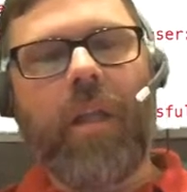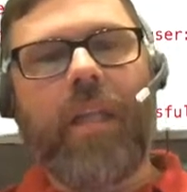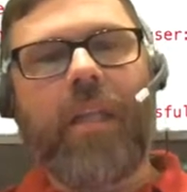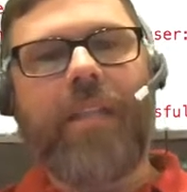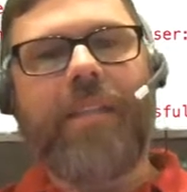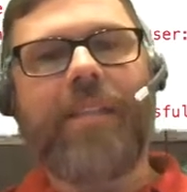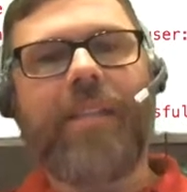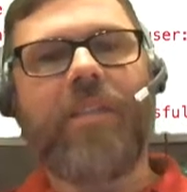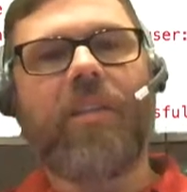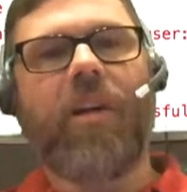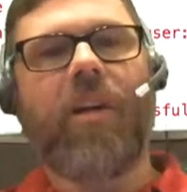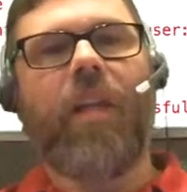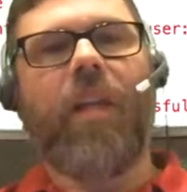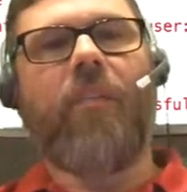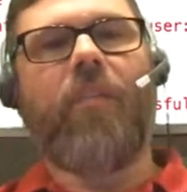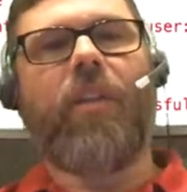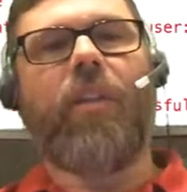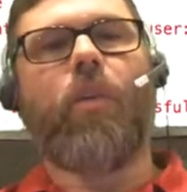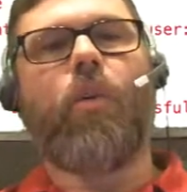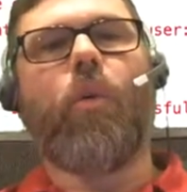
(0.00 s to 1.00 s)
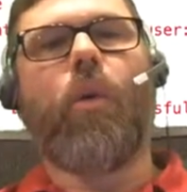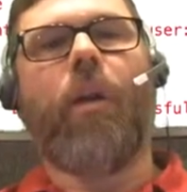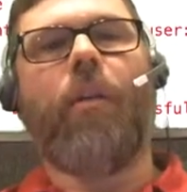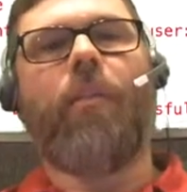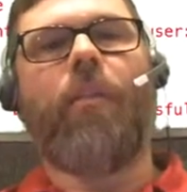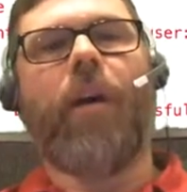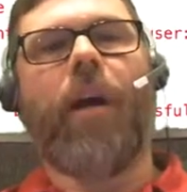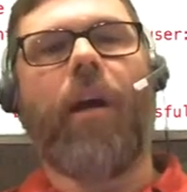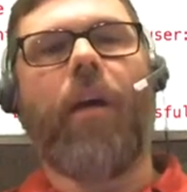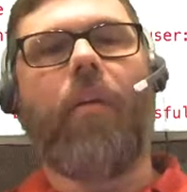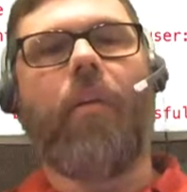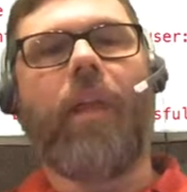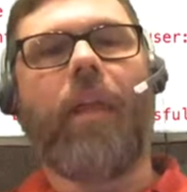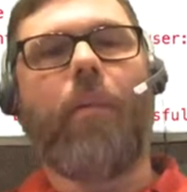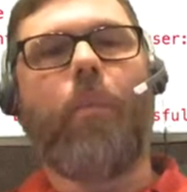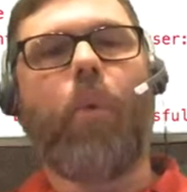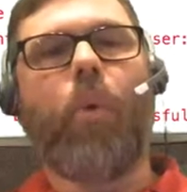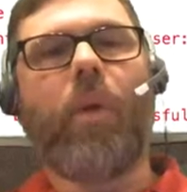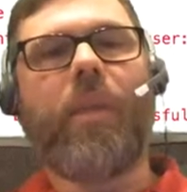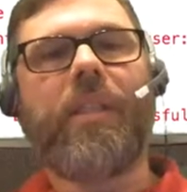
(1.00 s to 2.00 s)
This is our inventory file
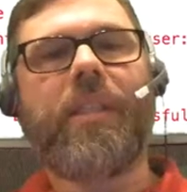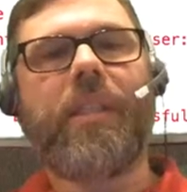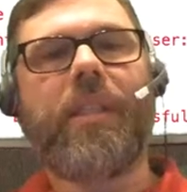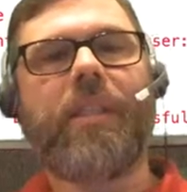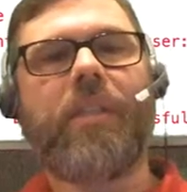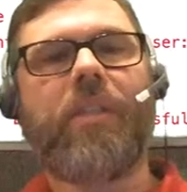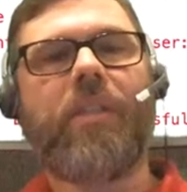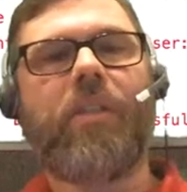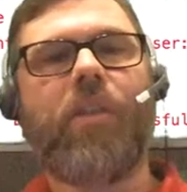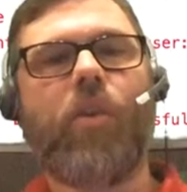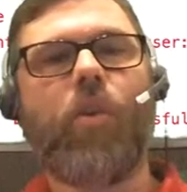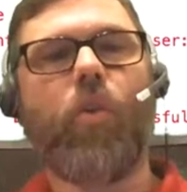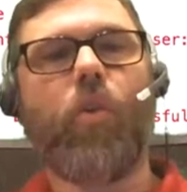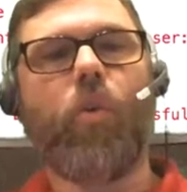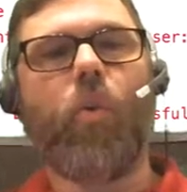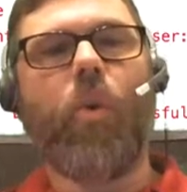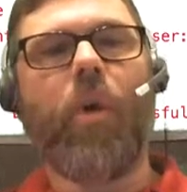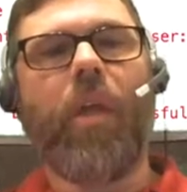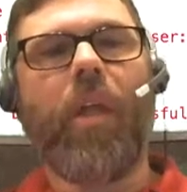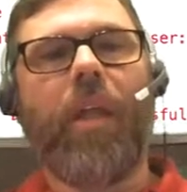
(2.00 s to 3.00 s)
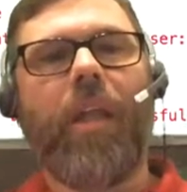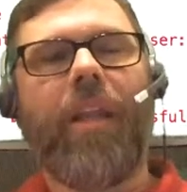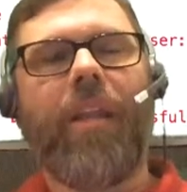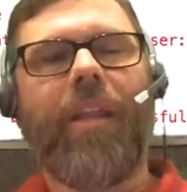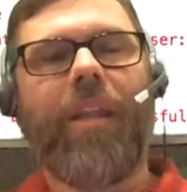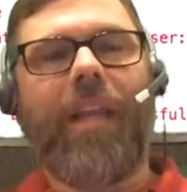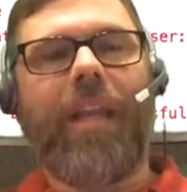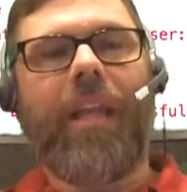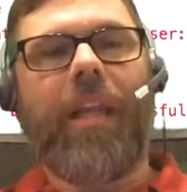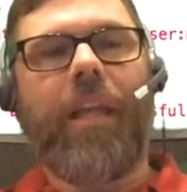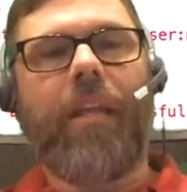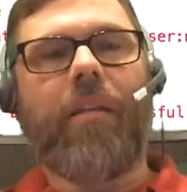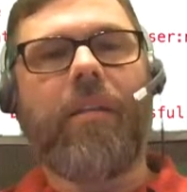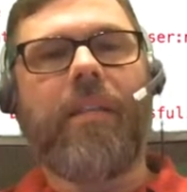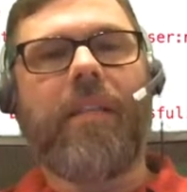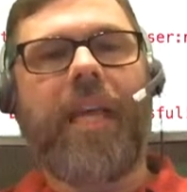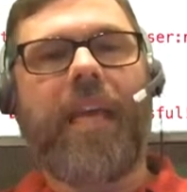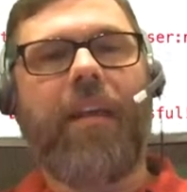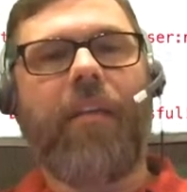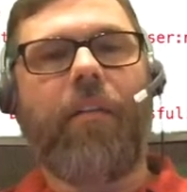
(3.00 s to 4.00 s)
that points us to the
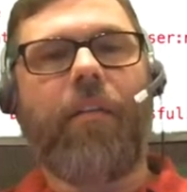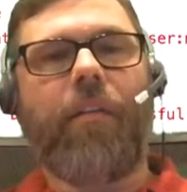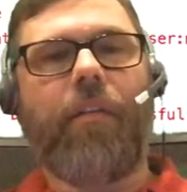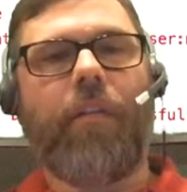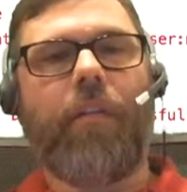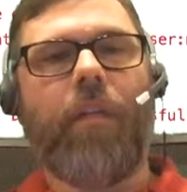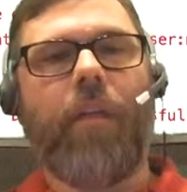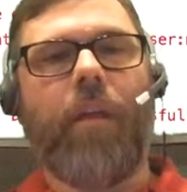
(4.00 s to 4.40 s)
dev,